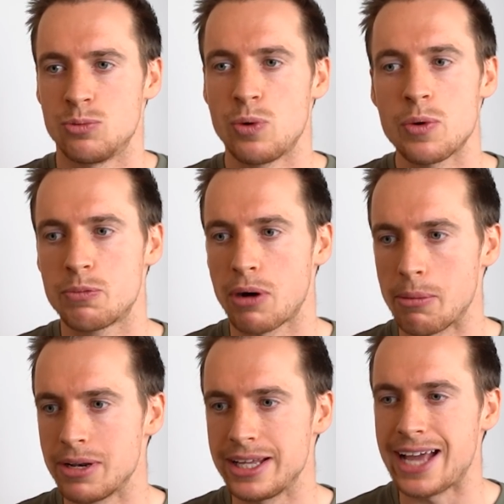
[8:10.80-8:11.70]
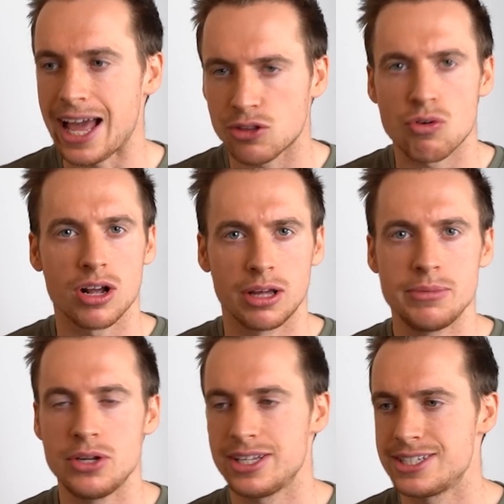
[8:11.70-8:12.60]
we would probably gather our
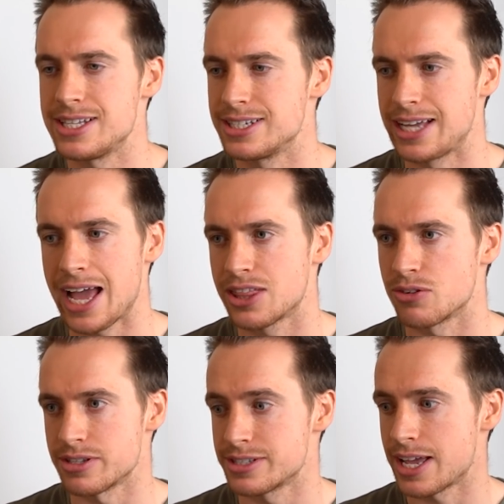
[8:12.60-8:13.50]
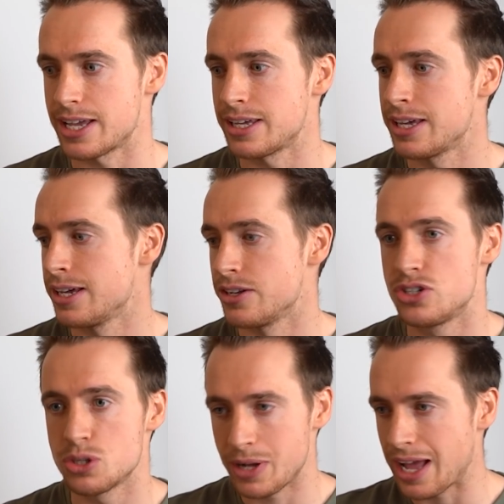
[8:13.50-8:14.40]
community together and say,
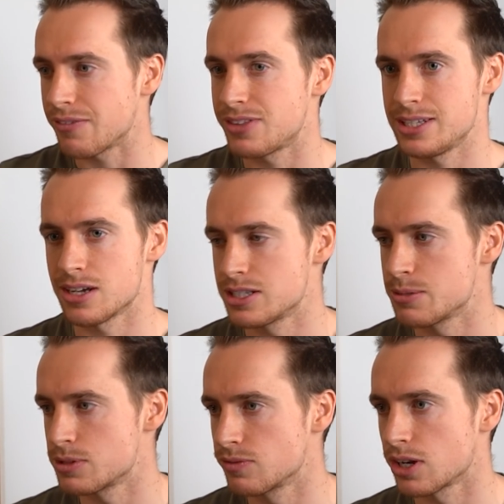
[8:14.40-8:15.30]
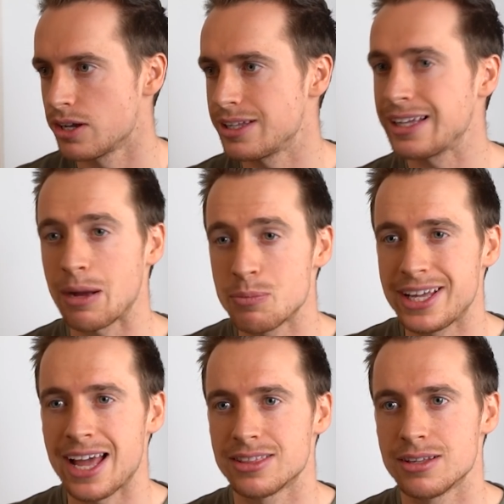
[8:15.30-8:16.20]
do we have these items of clothing? Can we
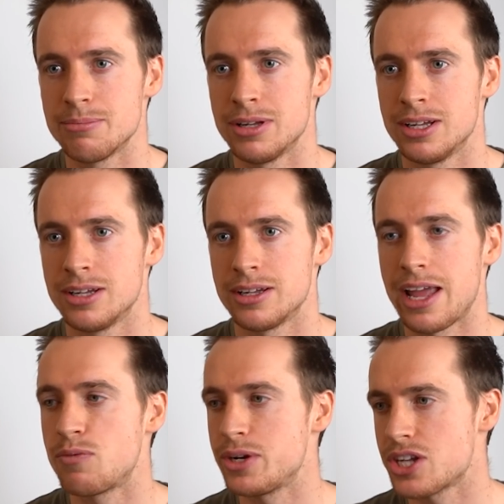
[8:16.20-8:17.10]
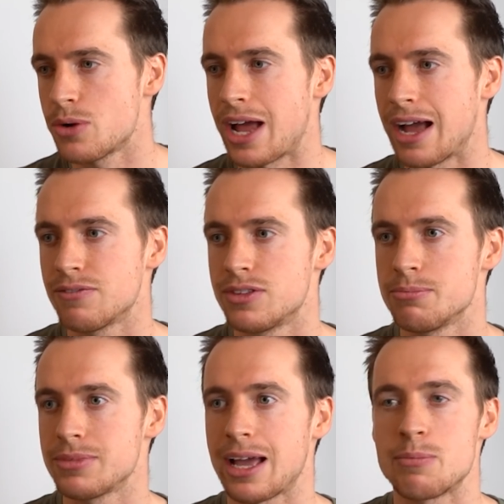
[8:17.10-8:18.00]
get them? If we don't have
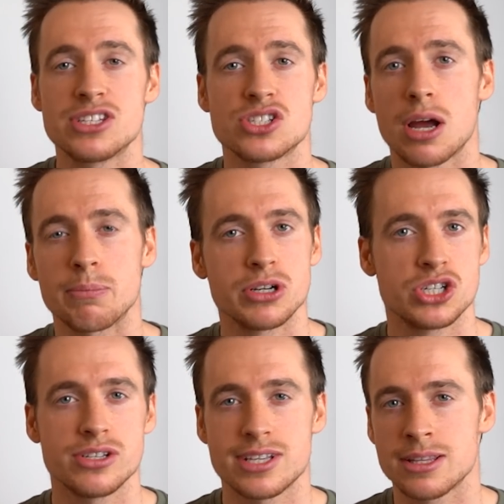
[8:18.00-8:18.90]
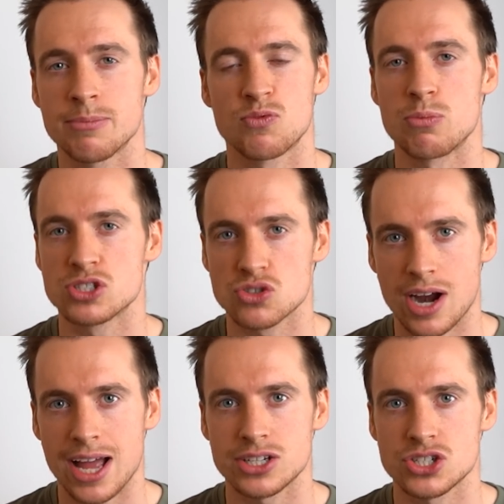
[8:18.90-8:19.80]
them, can we start producing them from
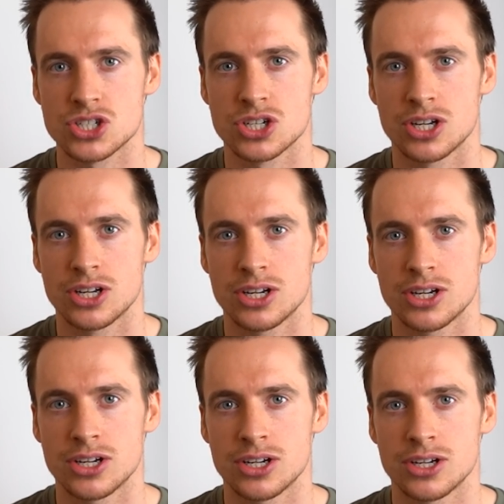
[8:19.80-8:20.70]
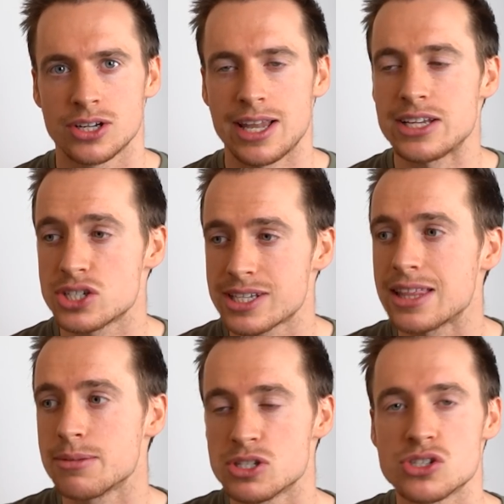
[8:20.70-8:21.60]
scratch? Let's just get
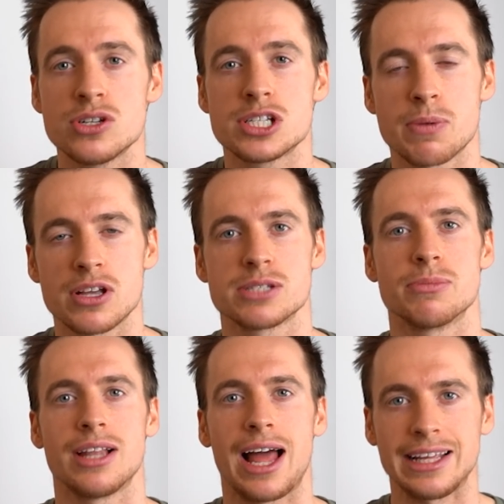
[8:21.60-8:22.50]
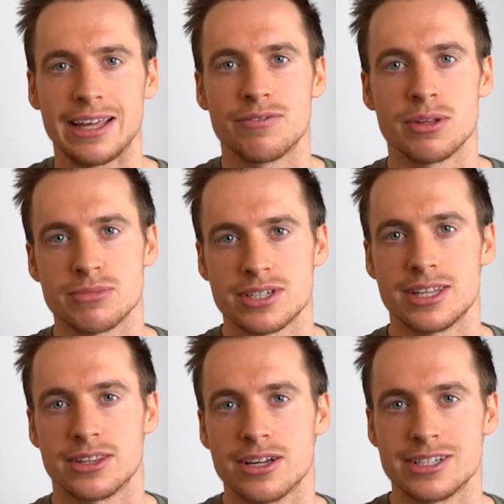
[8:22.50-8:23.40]
them as soon as possible and give them to
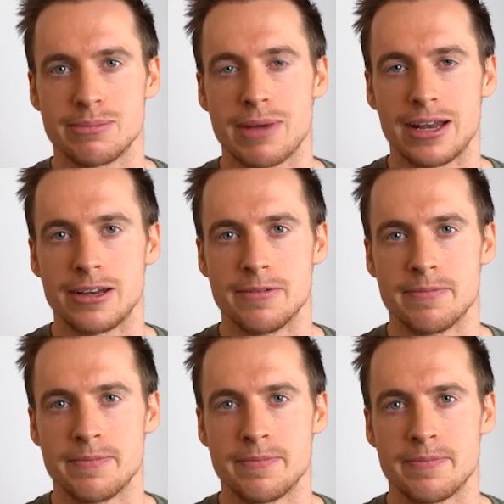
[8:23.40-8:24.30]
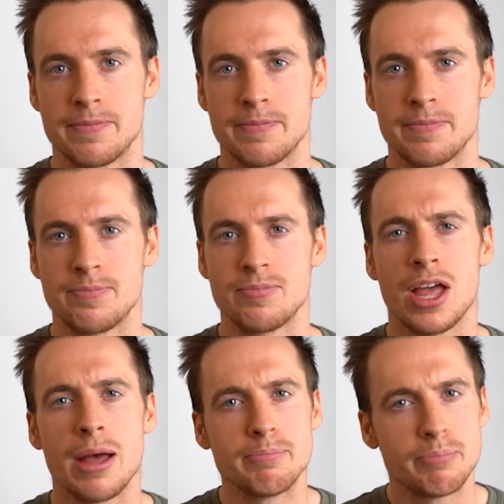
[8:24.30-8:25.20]
the 30 men.
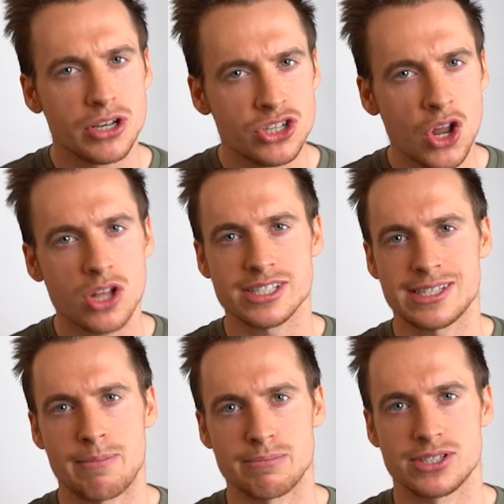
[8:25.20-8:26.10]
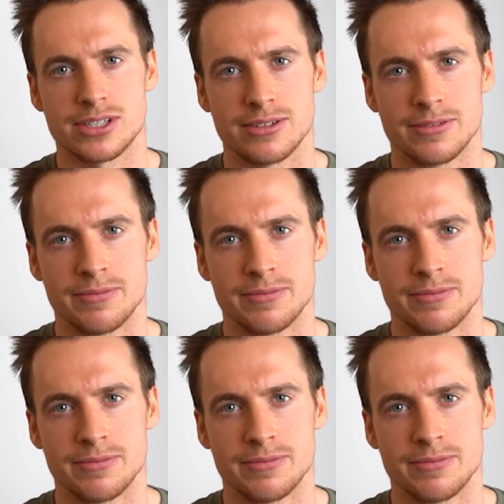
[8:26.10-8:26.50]
But not Samson.